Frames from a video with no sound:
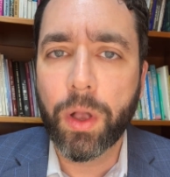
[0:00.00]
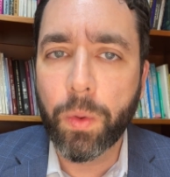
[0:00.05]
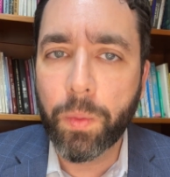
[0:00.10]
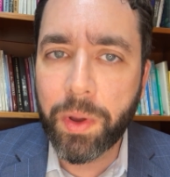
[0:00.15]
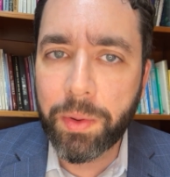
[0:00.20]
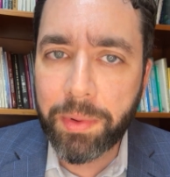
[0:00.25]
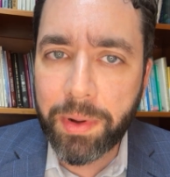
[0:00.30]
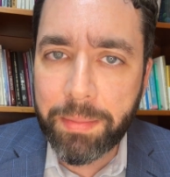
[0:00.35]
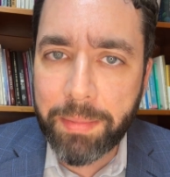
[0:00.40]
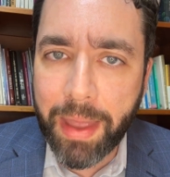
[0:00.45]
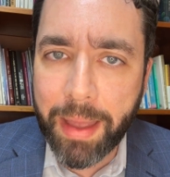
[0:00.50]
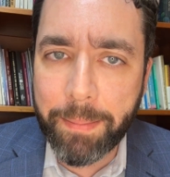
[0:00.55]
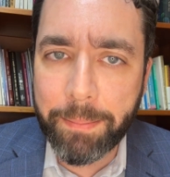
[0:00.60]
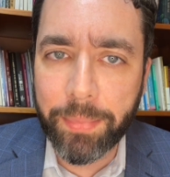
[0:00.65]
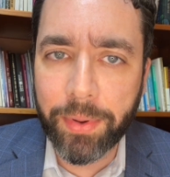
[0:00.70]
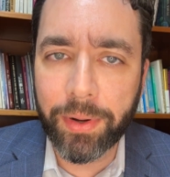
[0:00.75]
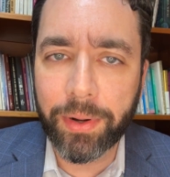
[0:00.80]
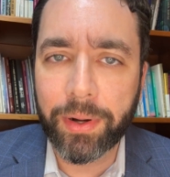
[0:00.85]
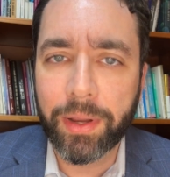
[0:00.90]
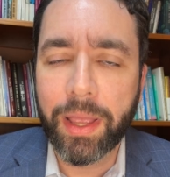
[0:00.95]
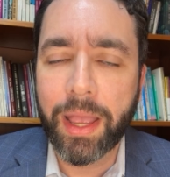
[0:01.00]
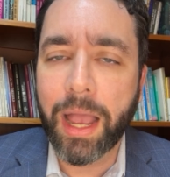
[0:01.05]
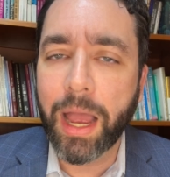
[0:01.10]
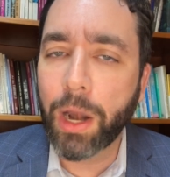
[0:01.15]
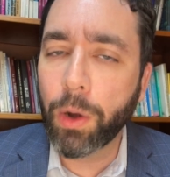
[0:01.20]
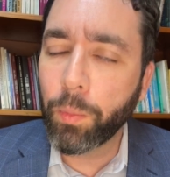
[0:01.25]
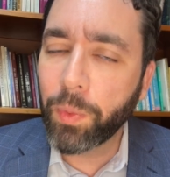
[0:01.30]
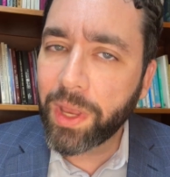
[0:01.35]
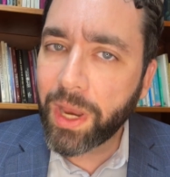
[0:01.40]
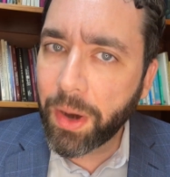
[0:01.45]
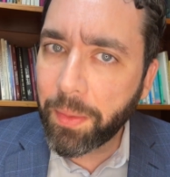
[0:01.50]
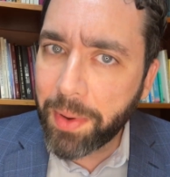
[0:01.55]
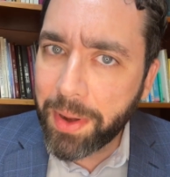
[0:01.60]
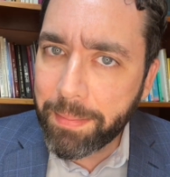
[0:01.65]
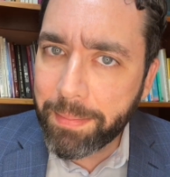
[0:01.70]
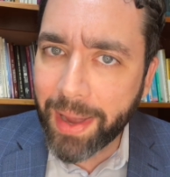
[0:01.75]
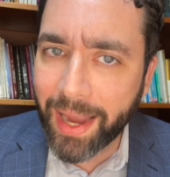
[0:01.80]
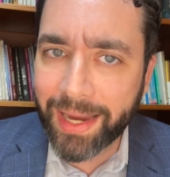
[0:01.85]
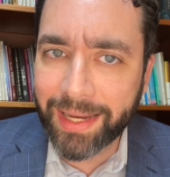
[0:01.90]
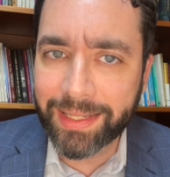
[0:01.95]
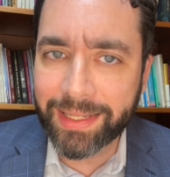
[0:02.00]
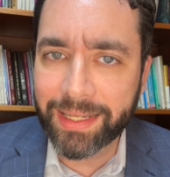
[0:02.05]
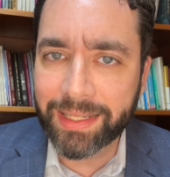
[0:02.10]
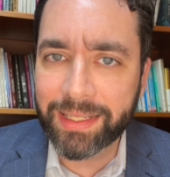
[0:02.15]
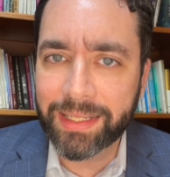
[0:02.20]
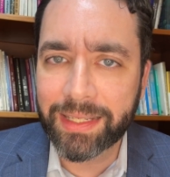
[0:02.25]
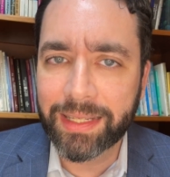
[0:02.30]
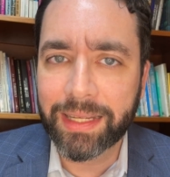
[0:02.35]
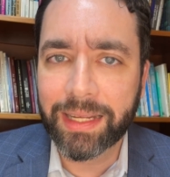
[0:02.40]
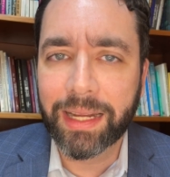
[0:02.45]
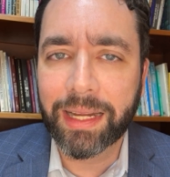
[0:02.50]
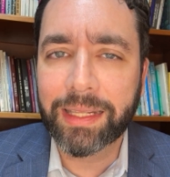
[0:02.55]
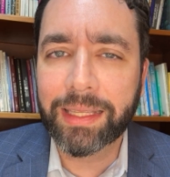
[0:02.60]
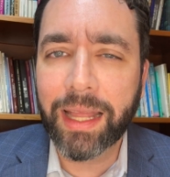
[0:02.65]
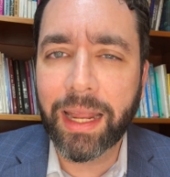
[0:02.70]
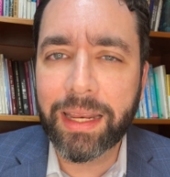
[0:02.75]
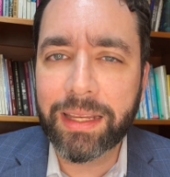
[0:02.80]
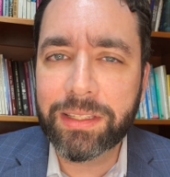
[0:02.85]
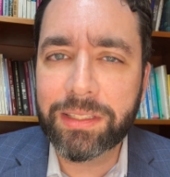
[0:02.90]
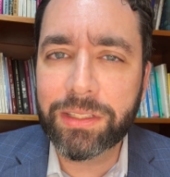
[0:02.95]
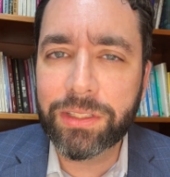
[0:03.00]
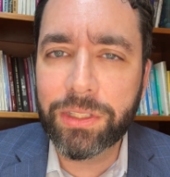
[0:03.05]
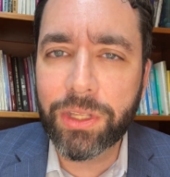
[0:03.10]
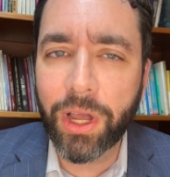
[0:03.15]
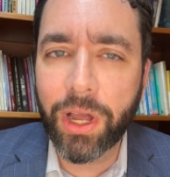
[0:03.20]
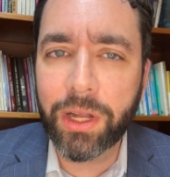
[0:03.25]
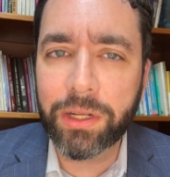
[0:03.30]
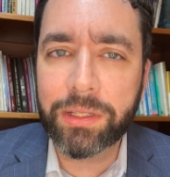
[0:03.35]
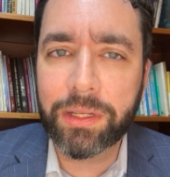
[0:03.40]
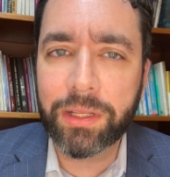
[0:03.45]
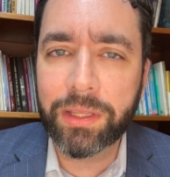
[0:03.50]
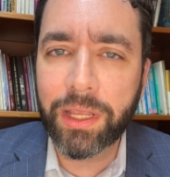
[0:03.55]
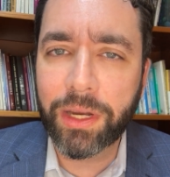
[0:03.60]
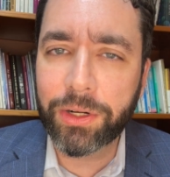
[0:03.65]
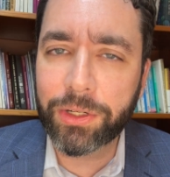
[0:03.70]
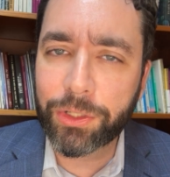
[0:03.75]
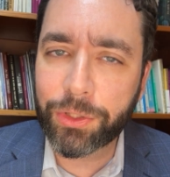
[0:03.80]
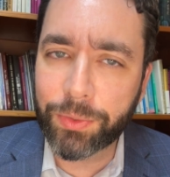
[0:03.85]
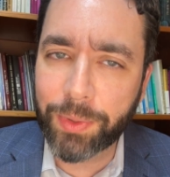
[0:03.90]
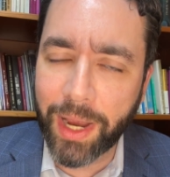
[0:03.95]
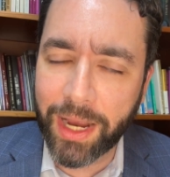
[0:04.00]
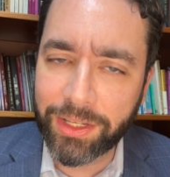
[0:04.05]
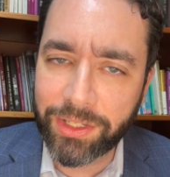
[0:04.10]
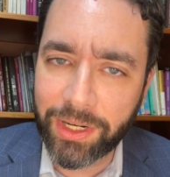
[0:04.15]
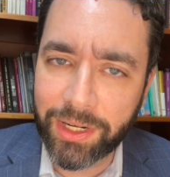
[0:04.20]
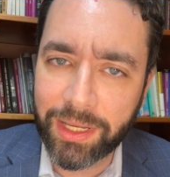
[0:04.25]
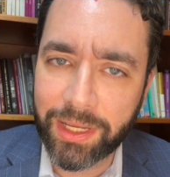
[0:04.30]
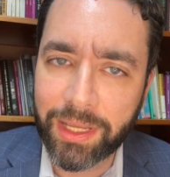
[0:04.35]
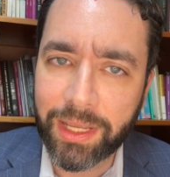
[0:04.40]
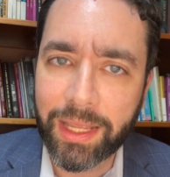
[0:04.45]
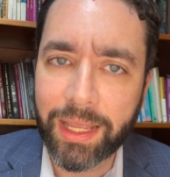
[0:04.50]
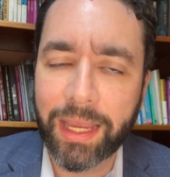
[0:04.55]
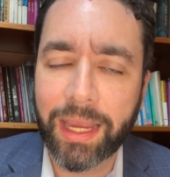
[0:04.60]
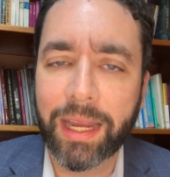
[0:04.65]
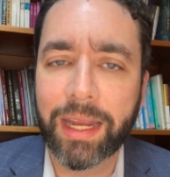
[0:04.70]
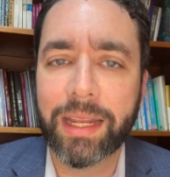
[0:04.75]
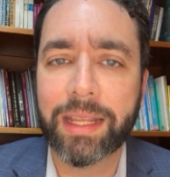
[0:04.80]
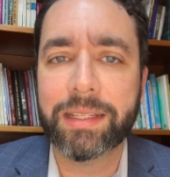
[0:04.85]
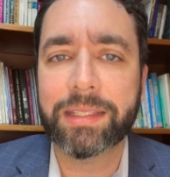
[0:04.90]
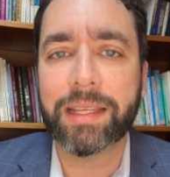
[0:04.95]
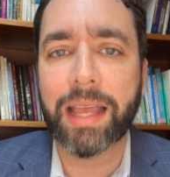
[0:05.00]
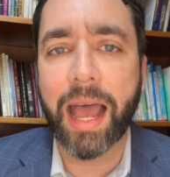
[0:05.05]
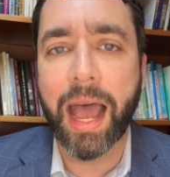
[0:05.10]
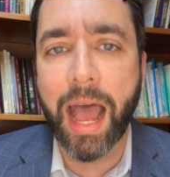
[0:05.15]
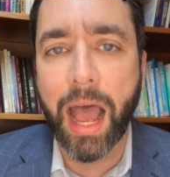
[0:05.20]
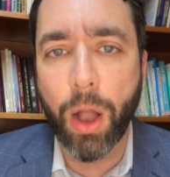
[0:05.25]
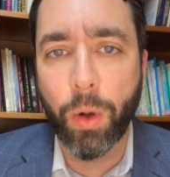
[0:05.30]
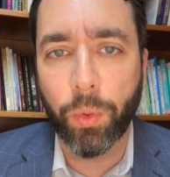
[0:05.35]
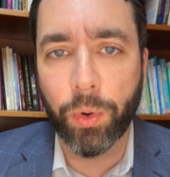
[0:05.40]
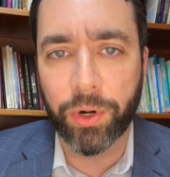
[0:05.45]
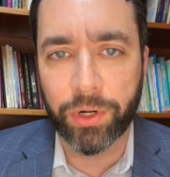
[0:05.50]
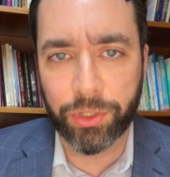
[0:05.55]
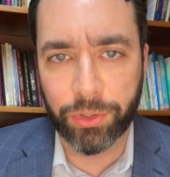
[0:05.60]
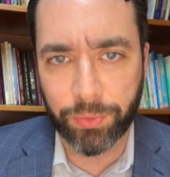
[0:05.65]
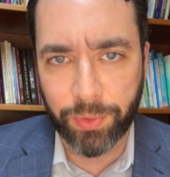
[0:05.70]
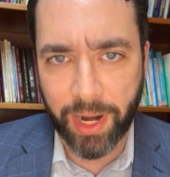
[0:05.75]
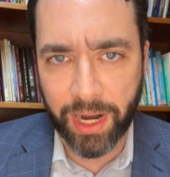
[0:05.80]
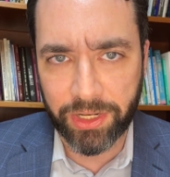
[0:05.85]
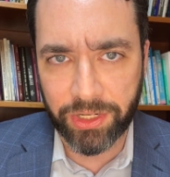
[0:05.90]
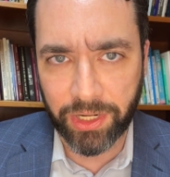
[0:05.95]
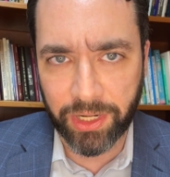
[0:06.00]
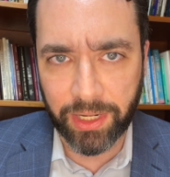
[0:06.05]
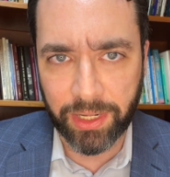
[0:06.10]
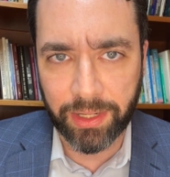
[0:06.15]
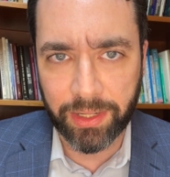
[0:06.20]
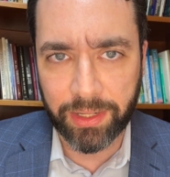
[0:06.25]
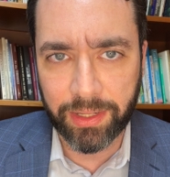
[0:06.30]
We remember and we are reminded that it's not their tragedy, it is our tragedy.